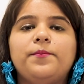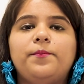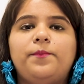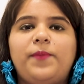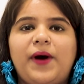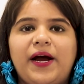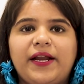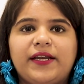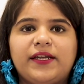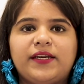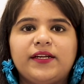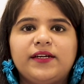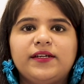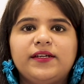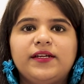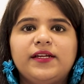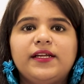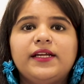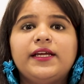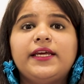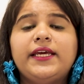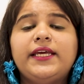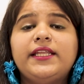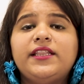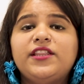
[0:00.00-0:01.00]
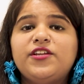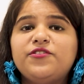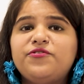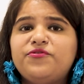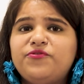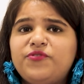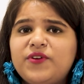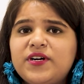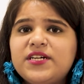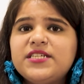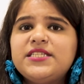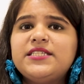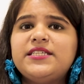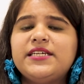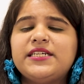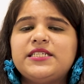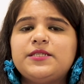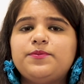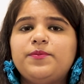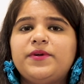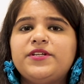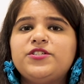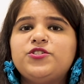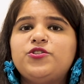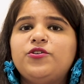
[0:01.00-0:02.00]
But in the first
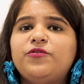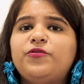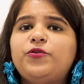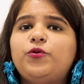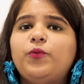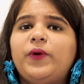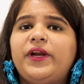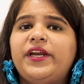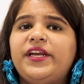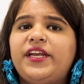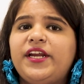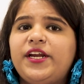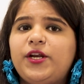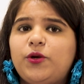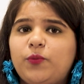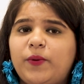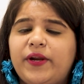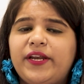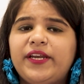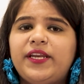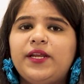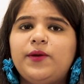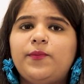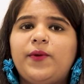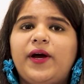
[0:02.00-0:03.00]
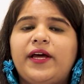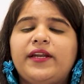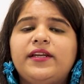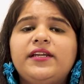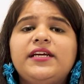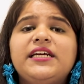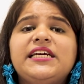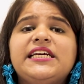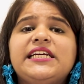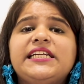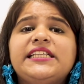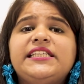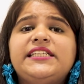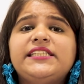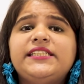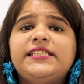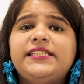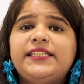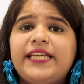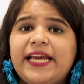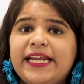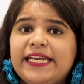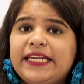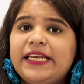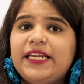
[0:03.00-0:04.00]
six months of 2021, the
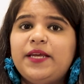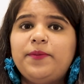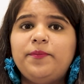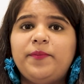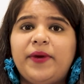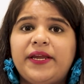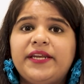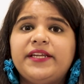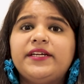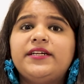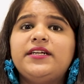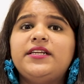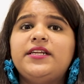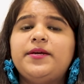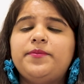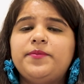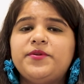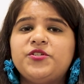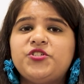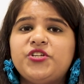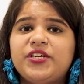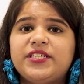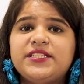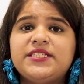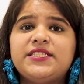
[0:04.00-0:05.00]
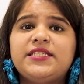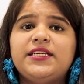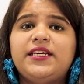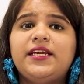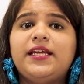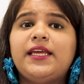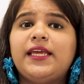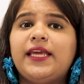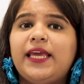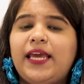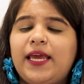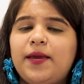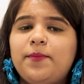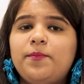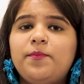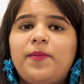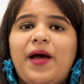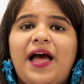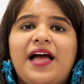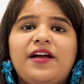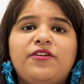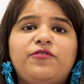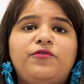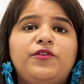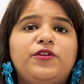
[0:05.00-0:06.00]
deadly medical emergency came
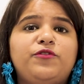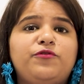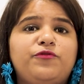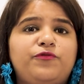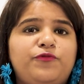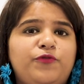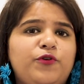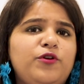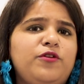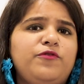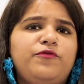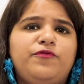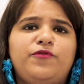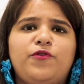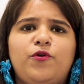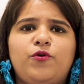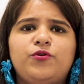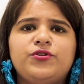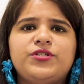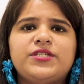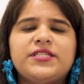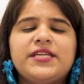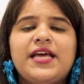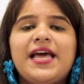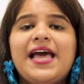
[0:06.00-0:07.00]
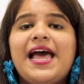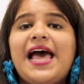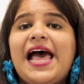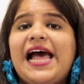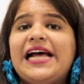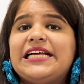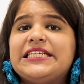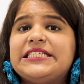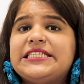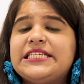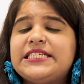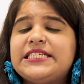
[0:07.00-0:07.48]
back with full force as